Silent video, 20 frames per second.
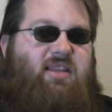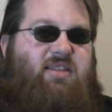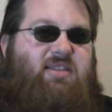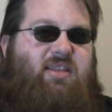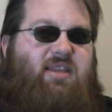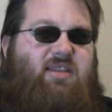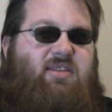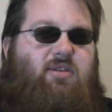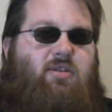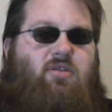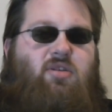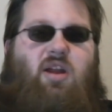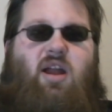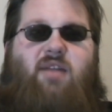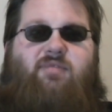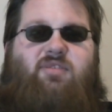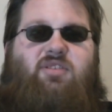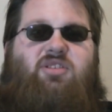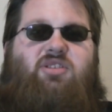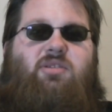like their
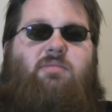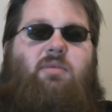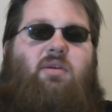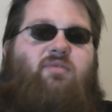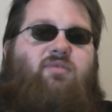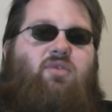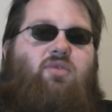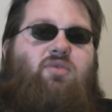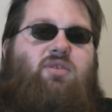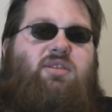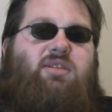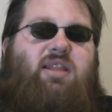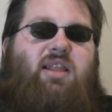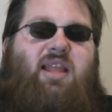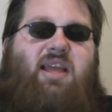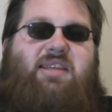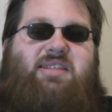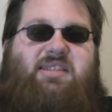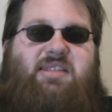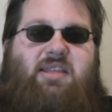craft is somehow viewed as
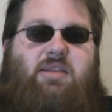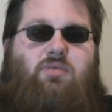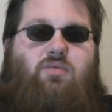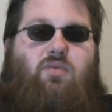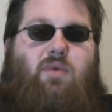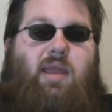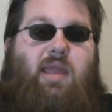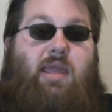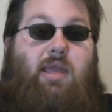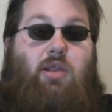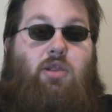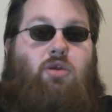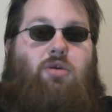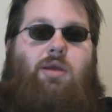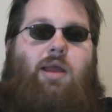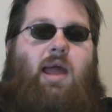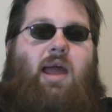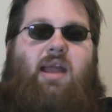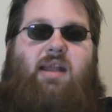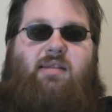less than
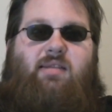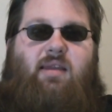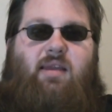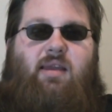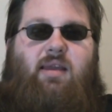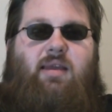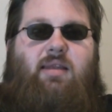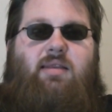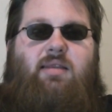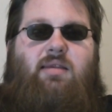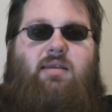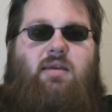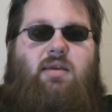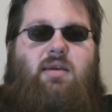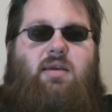regular acting, and